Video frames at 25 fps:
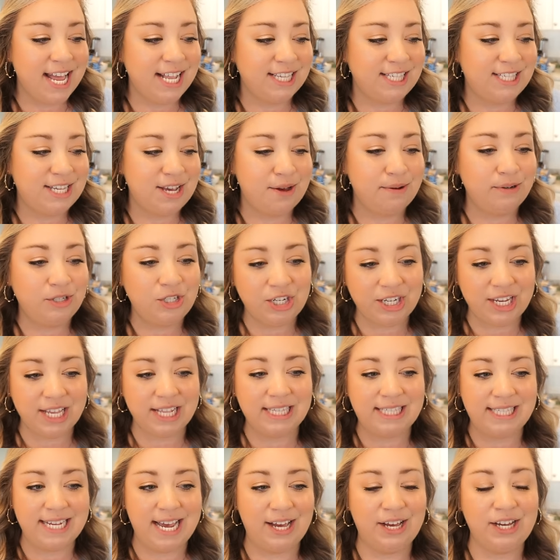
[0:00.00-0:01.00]
And so
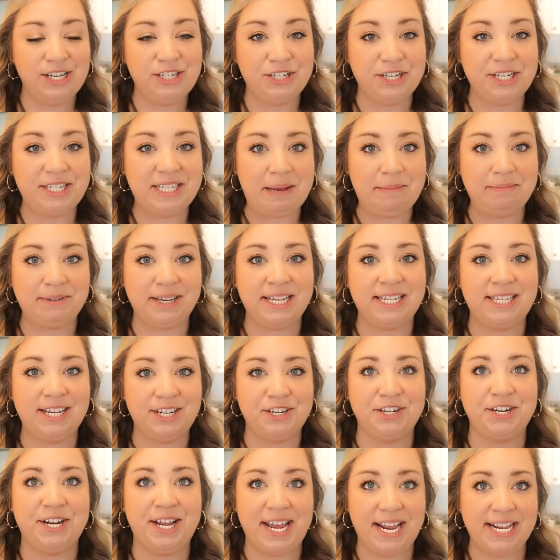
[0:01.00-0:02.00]
chicken salad just seems like
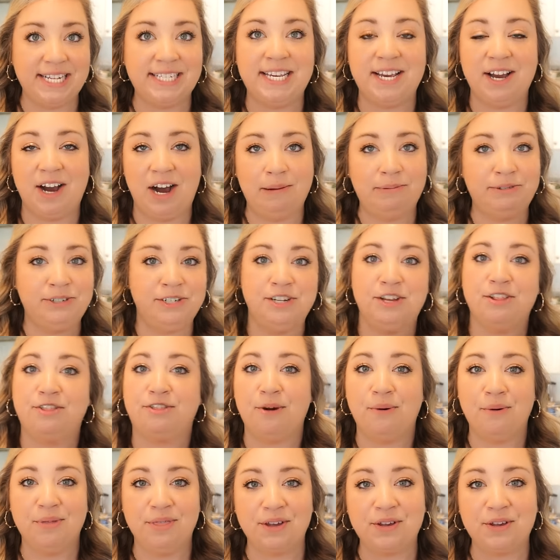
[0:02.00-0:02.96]
such an easy option to throw